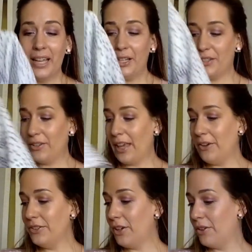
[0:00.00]
So
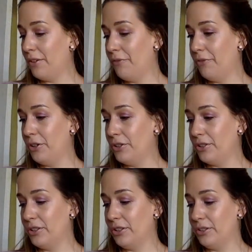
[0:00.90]
those are the
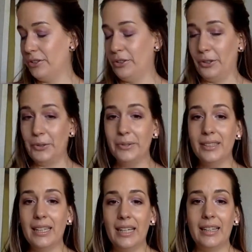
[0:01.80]
first two
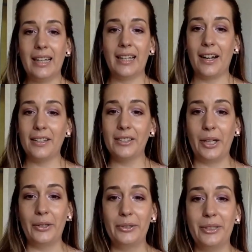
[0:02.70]
that I
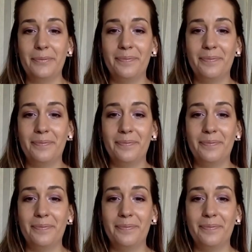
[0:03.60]
sewed.